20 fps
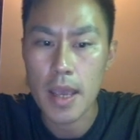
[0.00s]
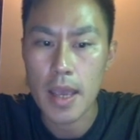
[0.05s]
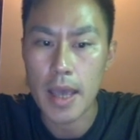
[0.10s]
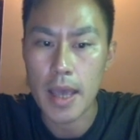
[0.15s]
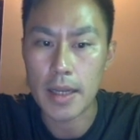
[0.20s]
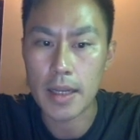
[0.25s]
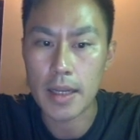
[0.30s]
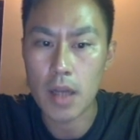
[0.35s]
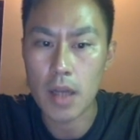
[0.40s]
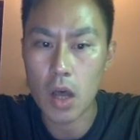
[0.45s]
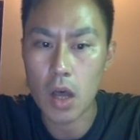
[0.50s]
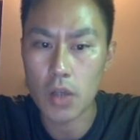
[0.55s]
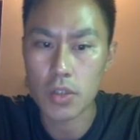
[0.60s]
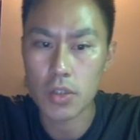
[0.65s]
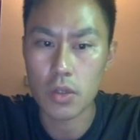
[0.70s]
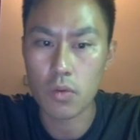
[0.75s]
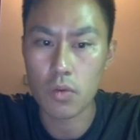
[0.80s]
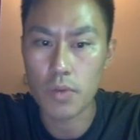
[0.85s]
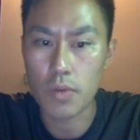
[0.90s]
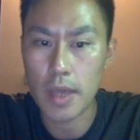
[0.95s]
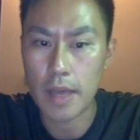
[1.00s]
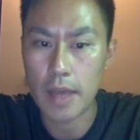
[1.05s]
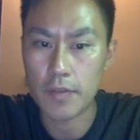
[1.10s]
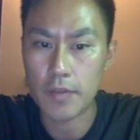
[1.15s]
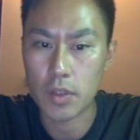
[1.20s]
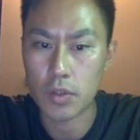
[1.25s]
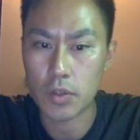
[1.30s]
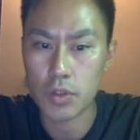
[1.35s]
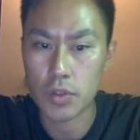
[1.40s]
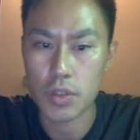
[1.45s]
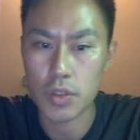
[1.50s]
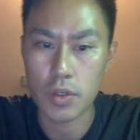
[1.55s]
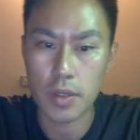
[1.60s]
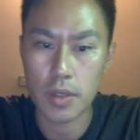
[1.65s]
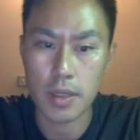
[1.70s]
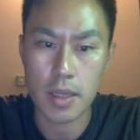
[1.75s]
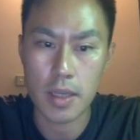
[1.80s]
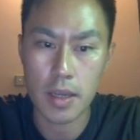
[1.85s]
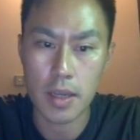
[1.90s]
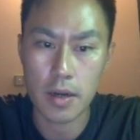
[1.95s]
And then also we have another
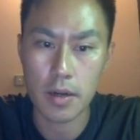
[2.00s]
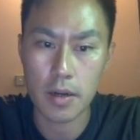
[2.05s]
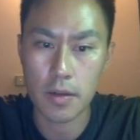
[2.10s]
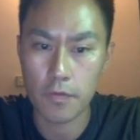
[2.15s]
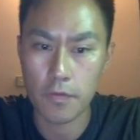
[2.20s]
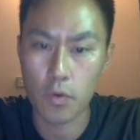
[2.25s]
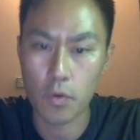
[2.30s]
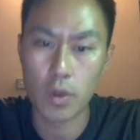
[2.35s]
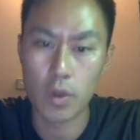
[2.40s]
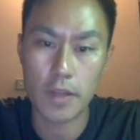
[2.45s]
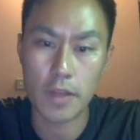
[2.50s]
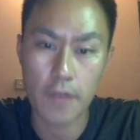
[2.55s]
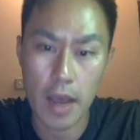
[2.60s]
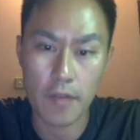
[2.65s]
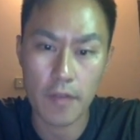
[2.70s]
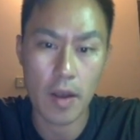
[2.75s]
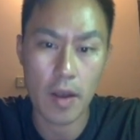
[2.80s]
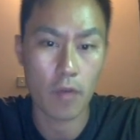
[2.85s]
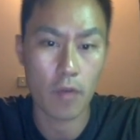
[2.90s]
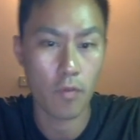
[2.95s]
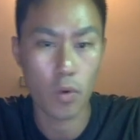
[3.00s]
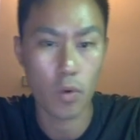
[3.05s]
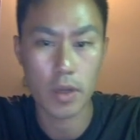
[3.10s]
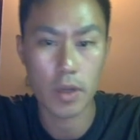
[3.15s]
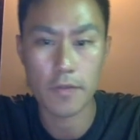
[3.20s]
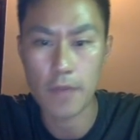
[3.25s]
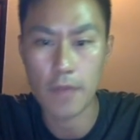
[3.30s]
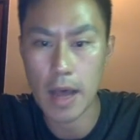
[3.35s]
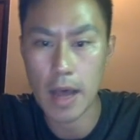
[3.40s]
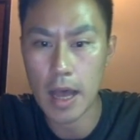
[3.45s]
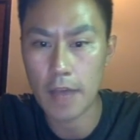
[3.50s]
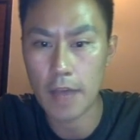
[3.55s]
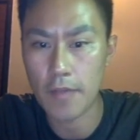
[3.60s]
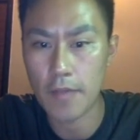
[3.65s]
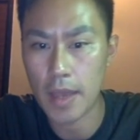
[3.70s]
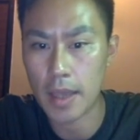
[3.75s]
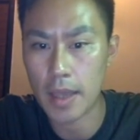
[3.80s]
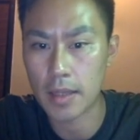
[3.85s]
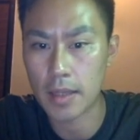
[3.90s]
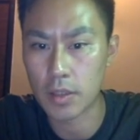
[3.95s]
student here, 45 out of 45,
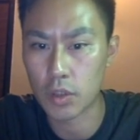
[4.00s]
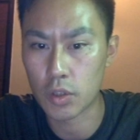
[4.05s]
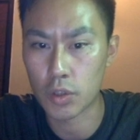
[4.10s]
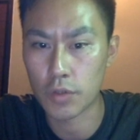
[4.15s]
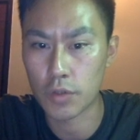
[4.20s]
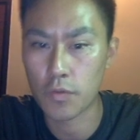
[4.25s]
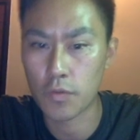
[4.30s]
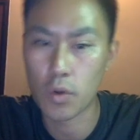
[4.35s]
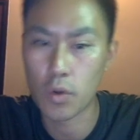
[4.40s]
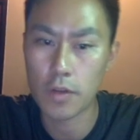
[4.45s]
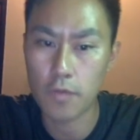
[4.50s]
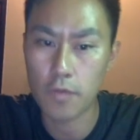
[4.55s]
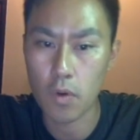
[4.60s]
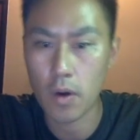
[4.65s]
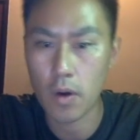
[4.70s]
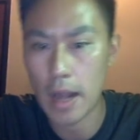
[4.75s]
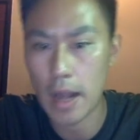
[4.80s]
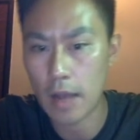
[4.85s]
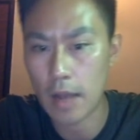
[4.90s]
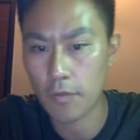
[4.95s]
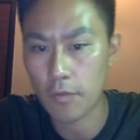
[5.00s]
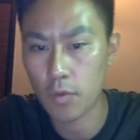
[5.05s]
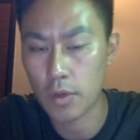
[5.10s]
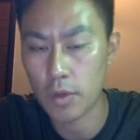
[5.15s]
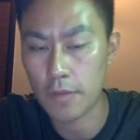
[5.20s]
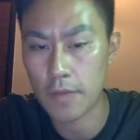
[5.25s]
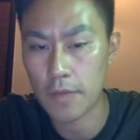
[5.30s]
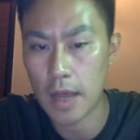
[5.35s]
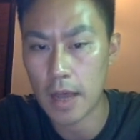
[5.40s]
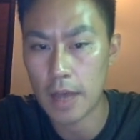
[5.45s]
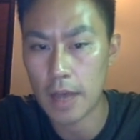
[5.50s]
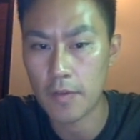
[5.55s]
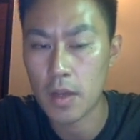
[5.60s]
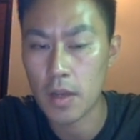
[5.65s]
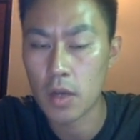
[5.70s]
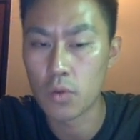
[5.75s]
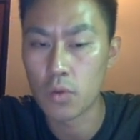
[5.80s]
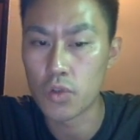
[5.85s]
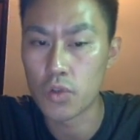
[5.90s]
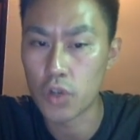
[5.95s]
and another 44 out of 45,
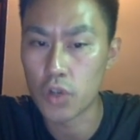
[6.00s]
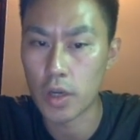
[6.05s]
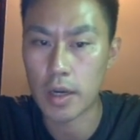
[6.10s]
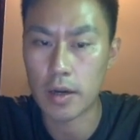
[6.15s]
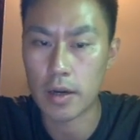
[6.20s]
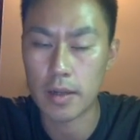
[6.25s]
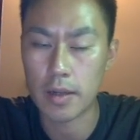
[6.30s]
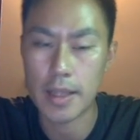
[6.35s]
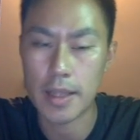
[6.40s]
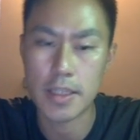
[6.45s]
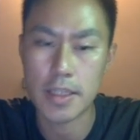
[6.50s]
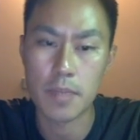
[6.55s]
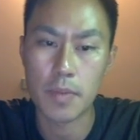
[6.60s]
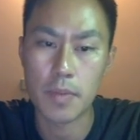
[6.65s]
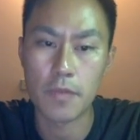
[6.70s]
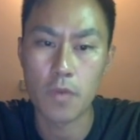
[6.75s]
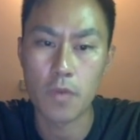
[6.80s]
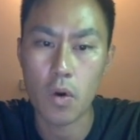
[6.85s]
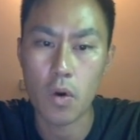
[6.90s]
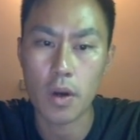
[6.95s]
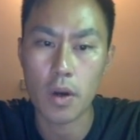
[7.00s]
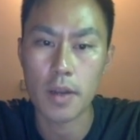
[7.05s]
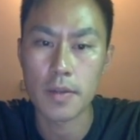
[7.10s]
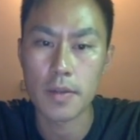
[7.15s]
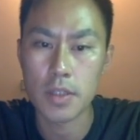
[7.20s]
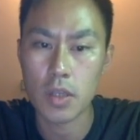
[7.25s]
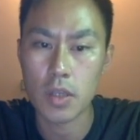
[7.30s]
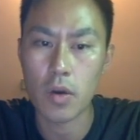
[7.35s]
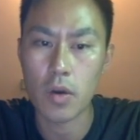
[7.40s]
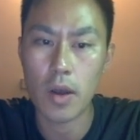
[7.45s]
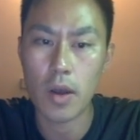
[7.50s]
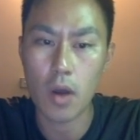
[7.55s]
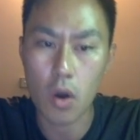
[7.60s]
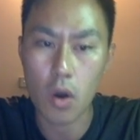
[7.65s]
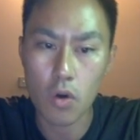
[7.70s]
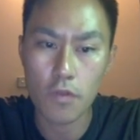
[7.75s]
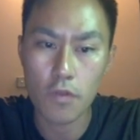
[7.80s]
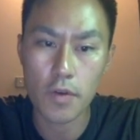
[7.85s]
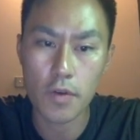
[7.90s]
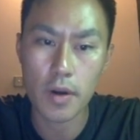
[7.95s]
who joined our lesson before. So
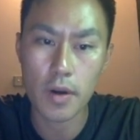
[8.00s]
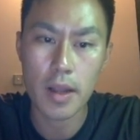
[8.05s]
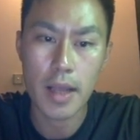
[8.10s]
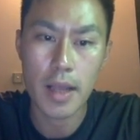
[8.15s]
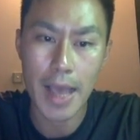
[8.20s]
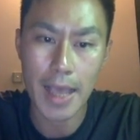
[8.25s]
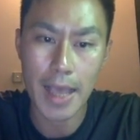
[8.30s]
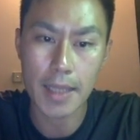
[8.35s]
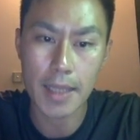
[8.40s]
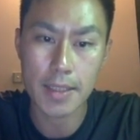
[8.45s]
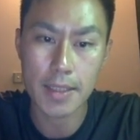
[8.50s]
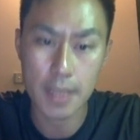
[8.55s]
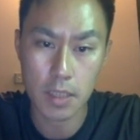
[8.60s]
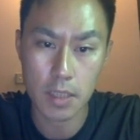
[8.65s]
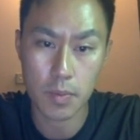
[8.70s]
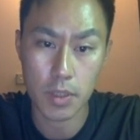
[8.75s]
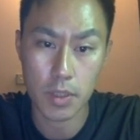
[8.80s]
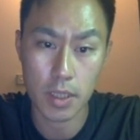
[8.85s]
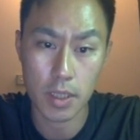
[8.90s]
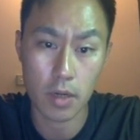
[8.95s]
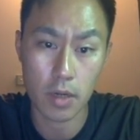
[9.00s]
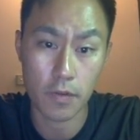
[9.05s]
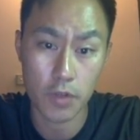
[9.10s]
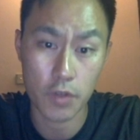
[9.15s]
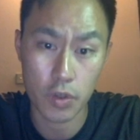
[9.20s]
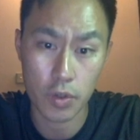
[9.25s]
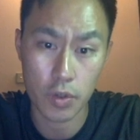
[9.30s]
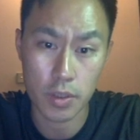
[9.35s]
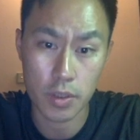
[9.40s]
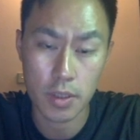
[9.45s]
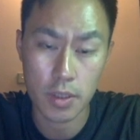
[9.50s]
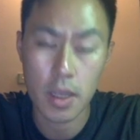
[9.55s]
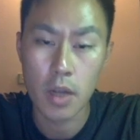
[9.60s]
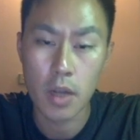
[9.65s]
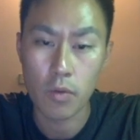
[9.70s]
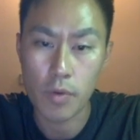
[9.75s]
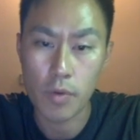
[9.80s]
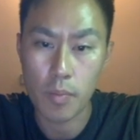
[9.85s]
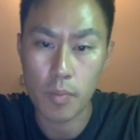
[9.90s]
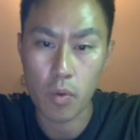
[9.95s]
over 86% of students
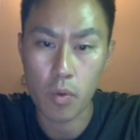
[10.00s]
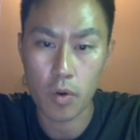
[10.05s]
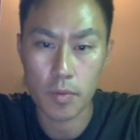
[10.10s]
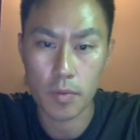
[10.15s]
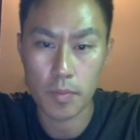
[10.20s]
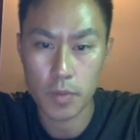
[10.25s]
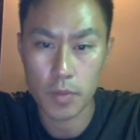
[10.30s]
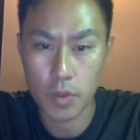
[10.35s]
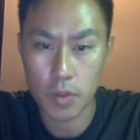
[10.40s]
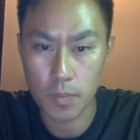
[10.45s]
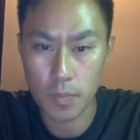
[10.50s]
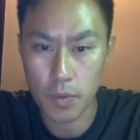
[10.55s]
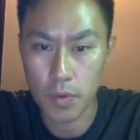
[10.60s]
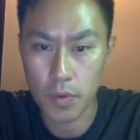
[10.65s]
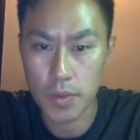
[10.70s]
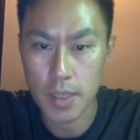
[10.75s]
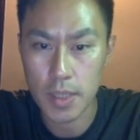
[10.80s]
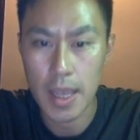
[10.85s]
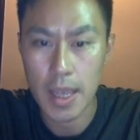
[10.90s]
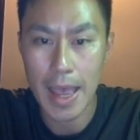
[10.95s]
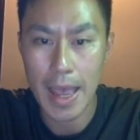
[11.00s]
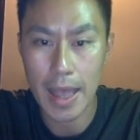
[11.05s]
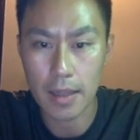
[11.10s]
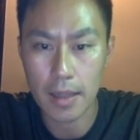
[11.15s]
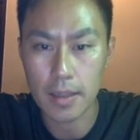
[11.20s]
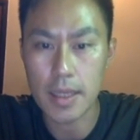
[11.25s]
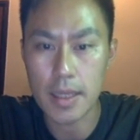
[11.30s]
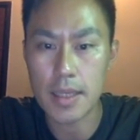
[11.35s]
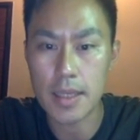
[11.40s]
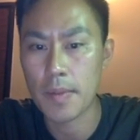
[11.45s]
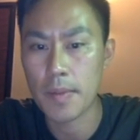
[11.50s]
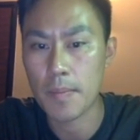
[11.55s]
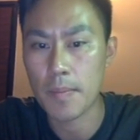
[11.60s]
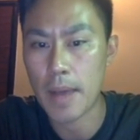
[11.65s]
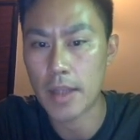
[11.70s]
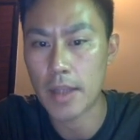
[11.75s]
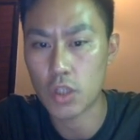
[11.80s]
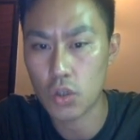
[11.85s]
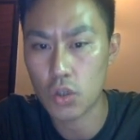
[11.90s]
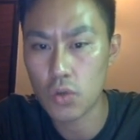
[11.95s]
report to boost at least these
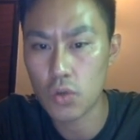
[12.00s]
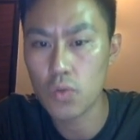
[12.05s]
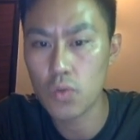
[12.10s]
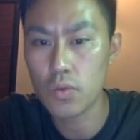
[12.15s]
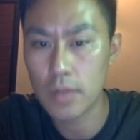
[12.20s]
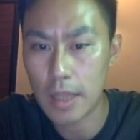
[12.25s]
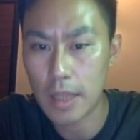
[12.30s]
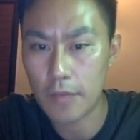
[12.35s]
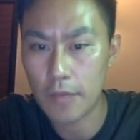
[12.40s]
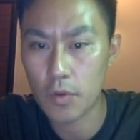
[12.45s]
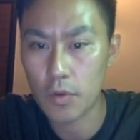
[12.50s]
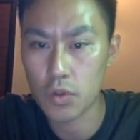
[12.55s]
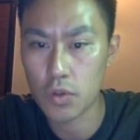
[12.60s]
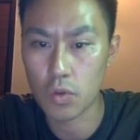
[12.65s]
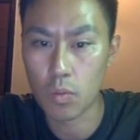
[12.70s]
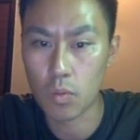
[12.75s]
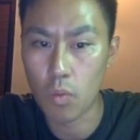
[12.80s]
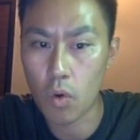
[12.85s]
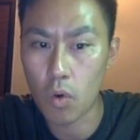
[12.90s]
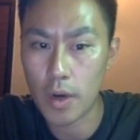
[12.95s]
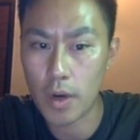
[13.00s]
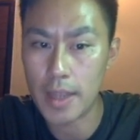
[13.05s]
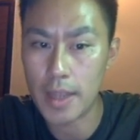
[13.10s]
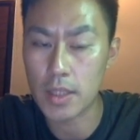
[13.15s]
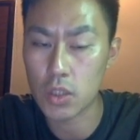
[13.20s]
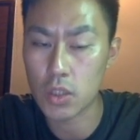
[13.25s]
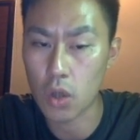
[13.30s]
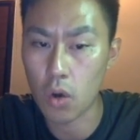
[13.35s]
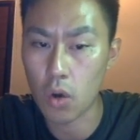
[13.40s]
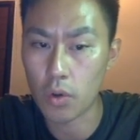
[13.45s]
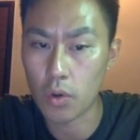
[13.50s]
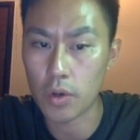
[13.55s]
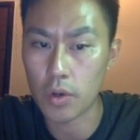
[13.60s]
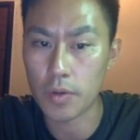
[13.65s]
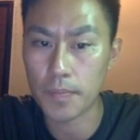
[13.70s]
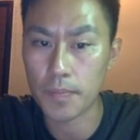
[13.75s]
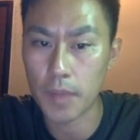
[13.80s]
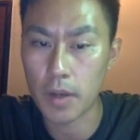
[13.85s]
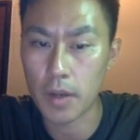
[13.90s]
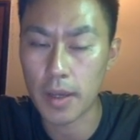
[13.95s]
by two levels or more in
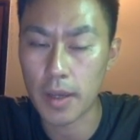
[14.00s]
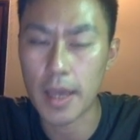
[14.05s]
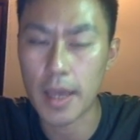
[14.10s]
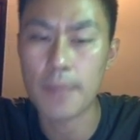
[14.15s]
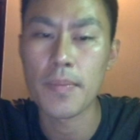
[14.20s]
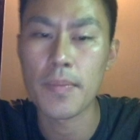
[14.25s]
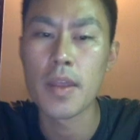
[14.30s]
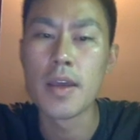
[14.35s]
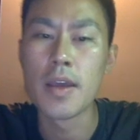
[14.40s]
total, okay?